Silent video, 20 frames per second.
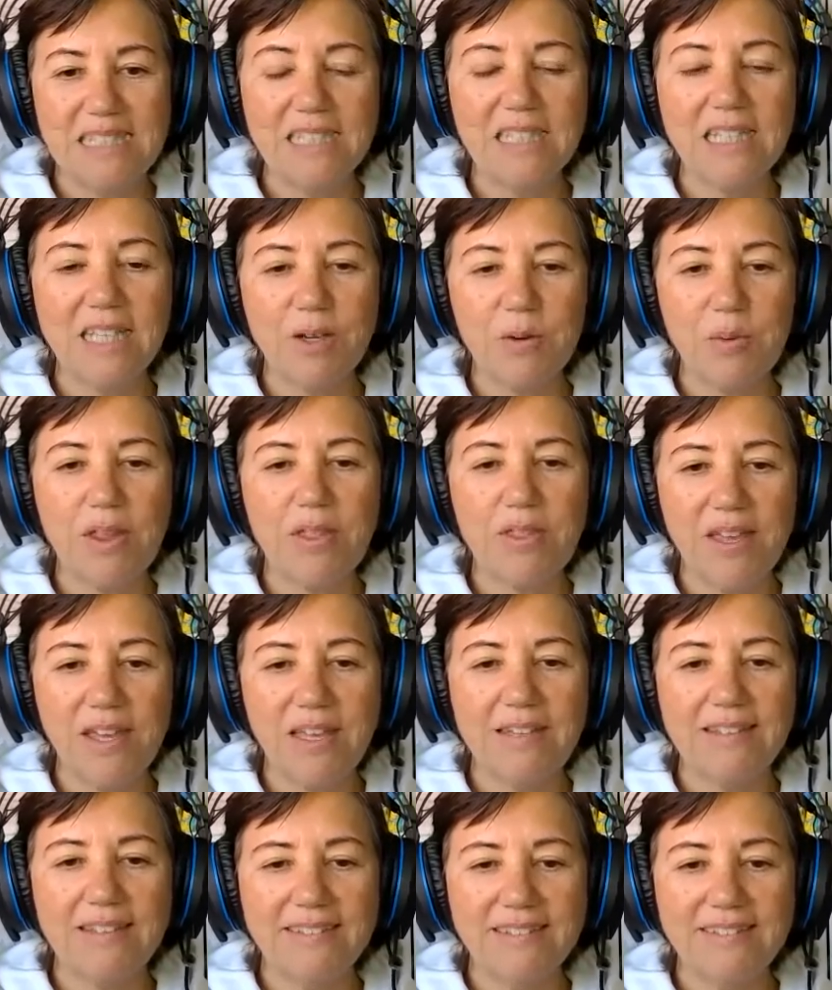dealing
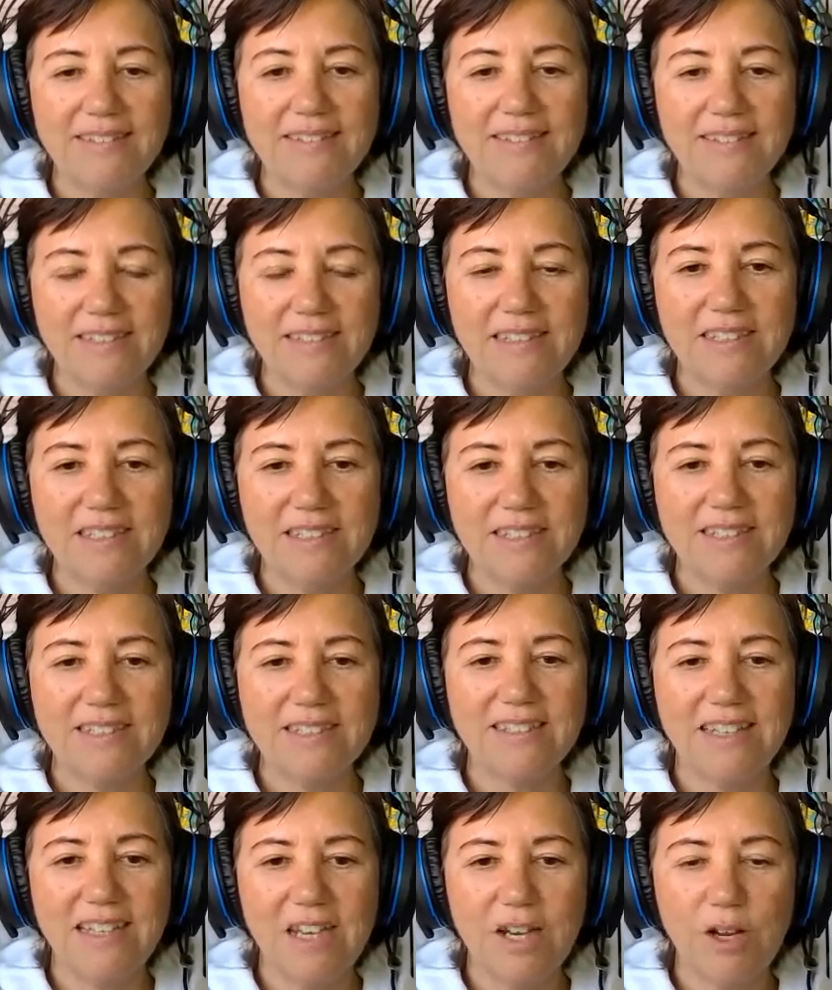with it
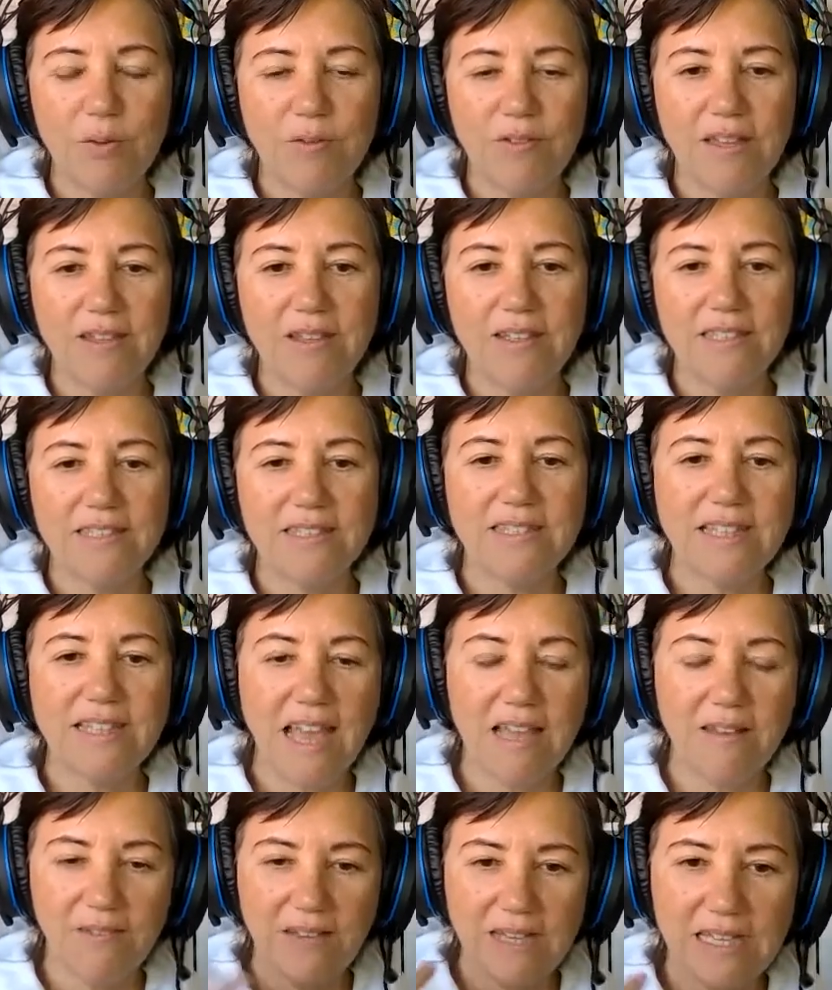is,
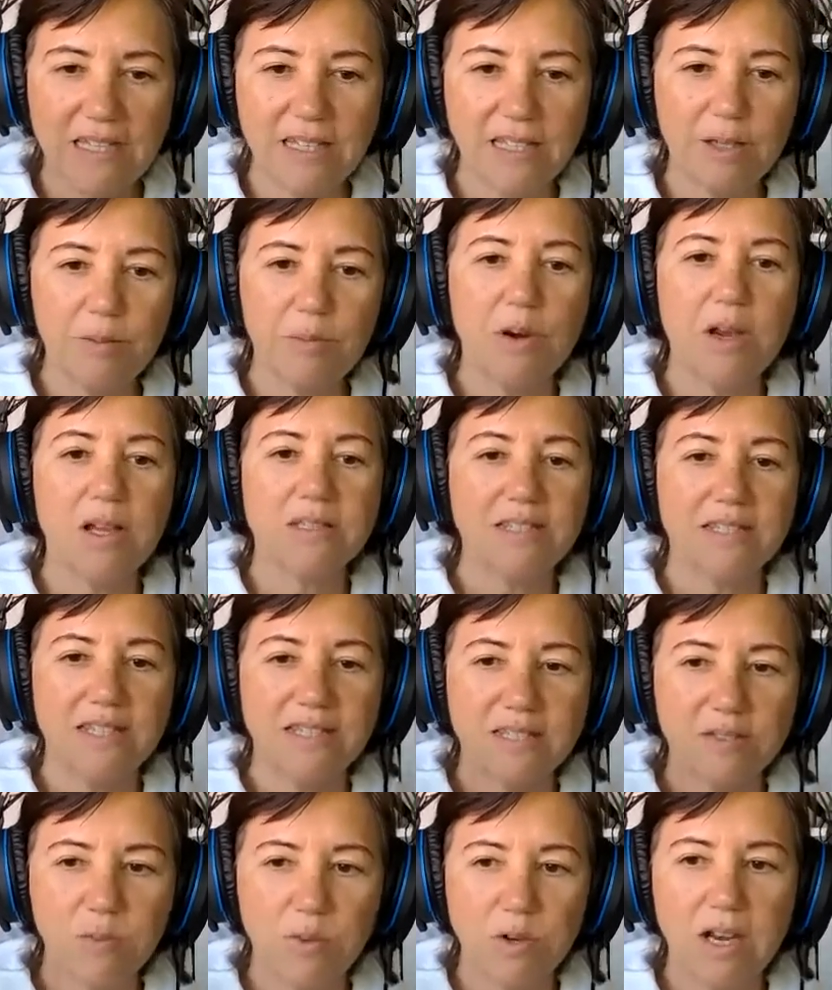is that healing
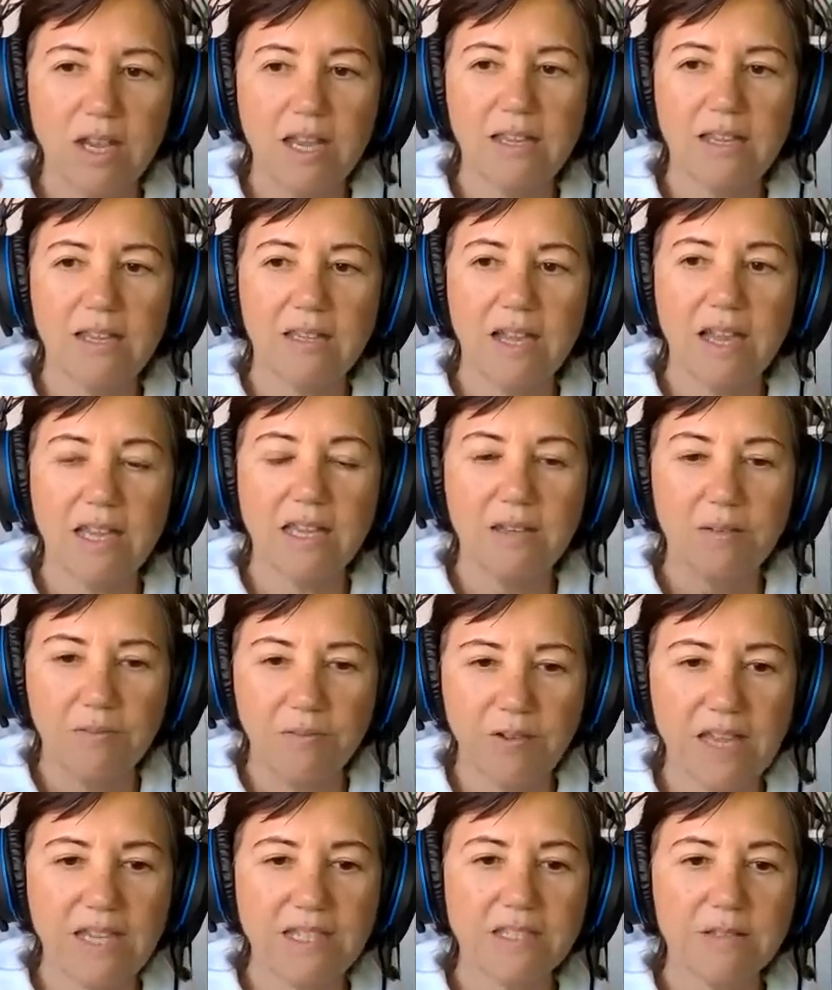process where I
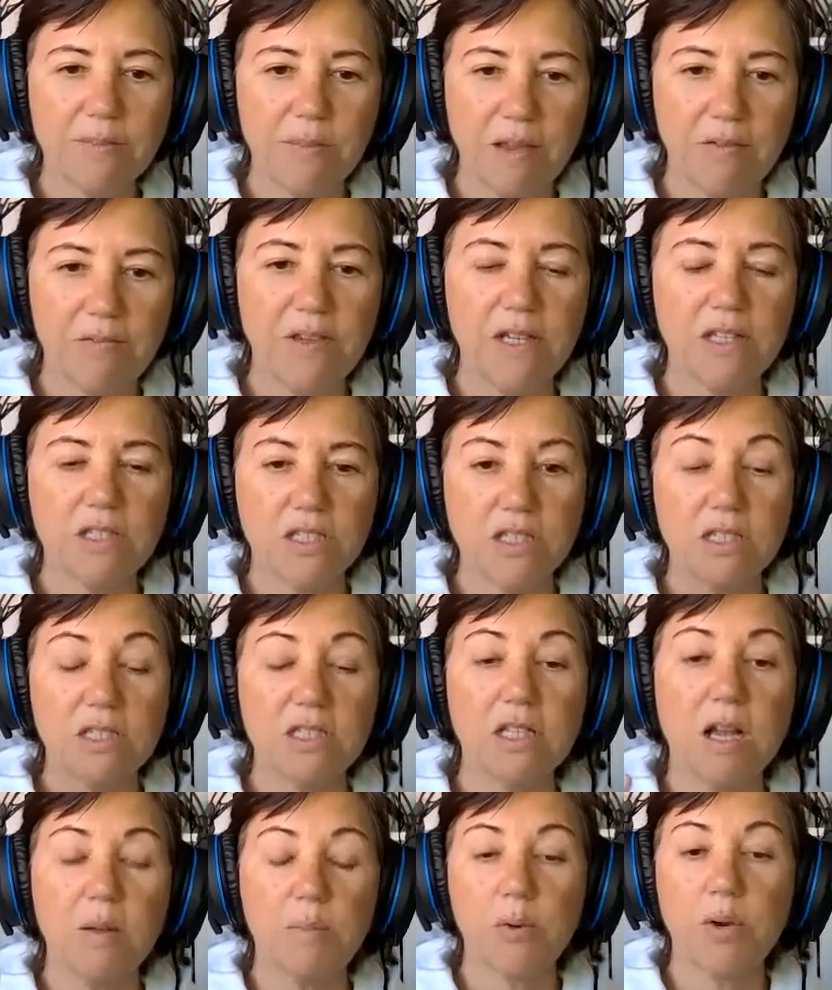can face my fears
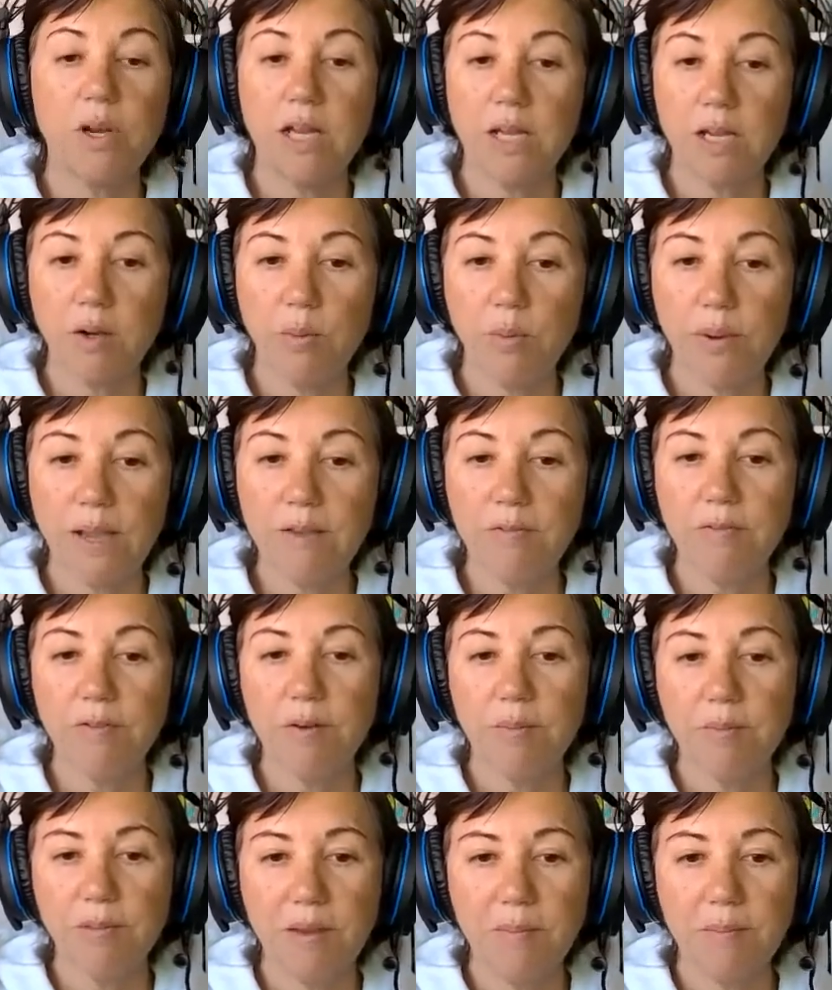and stop running away
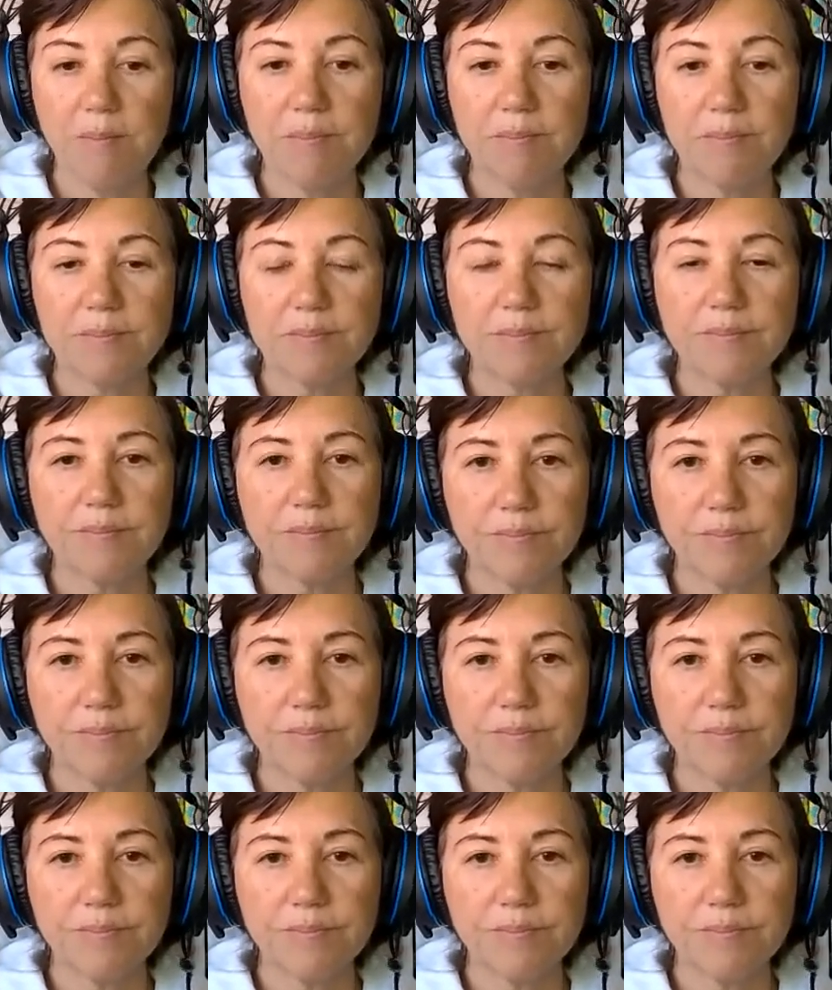from them.